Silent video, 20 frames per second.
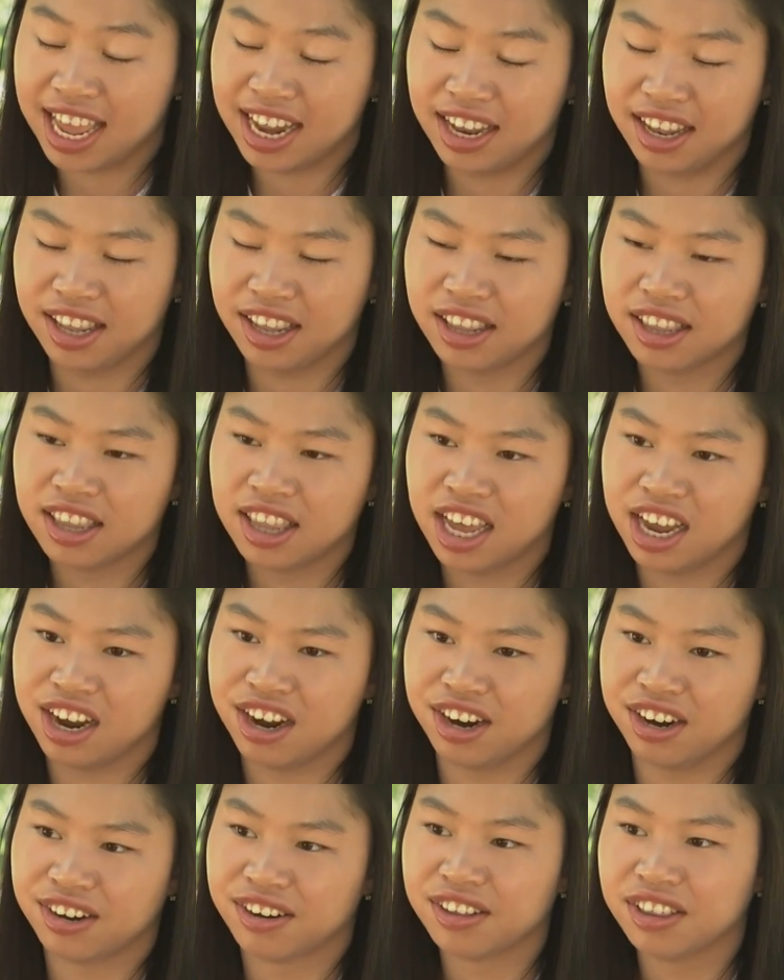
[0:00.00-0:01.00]
and
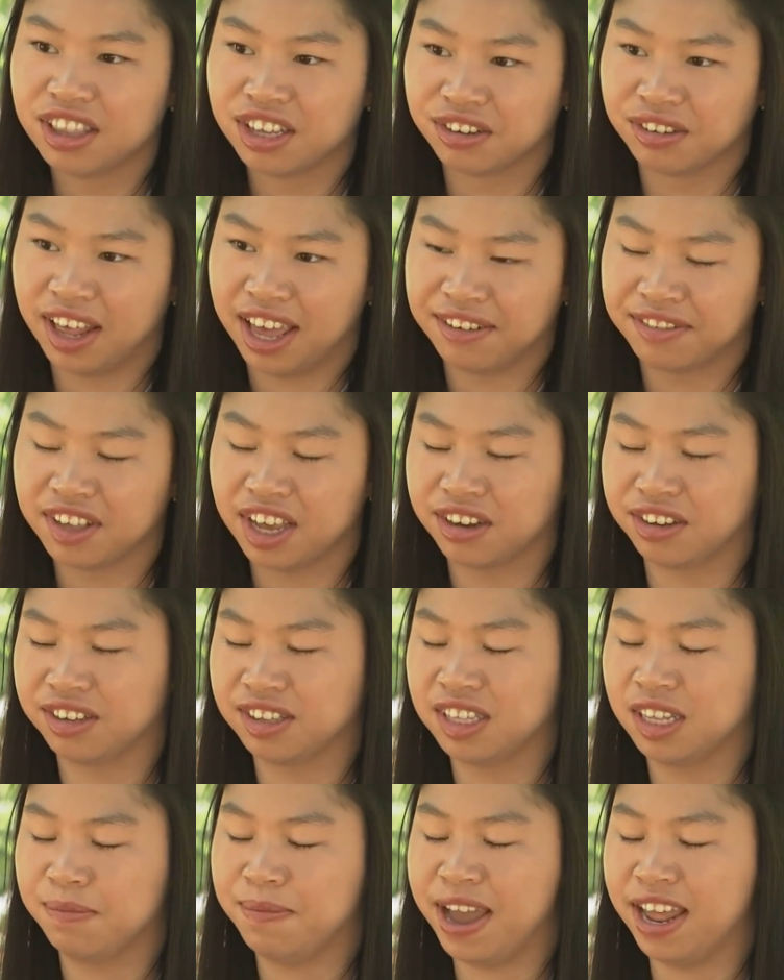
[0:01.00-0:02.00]
their their life
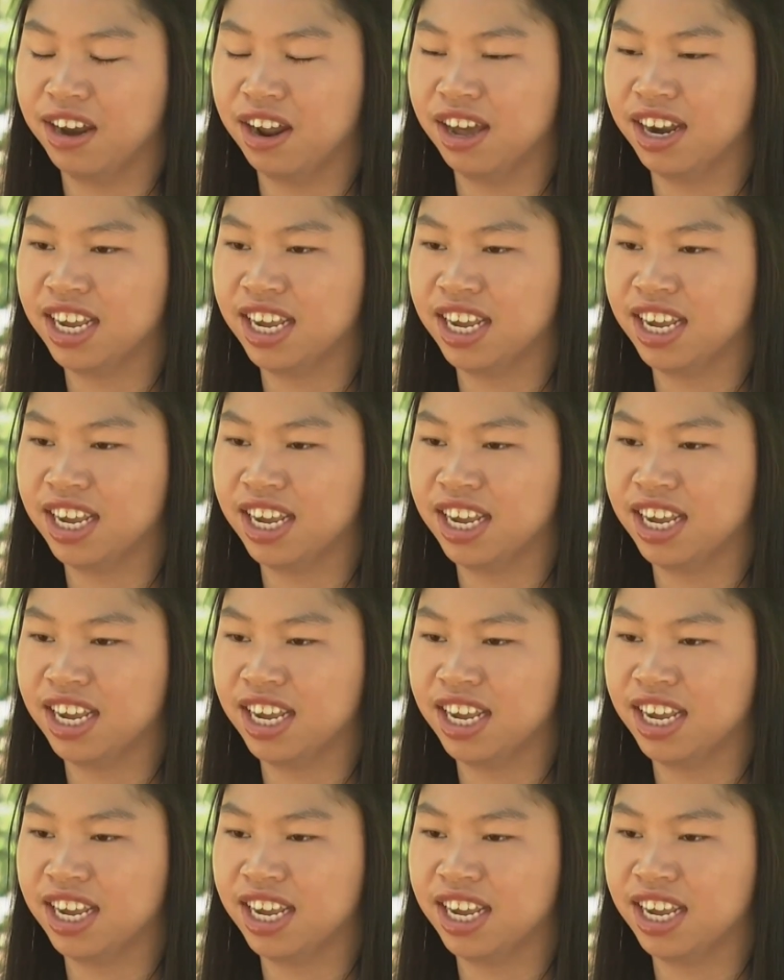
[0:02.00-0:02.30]
cycles depend on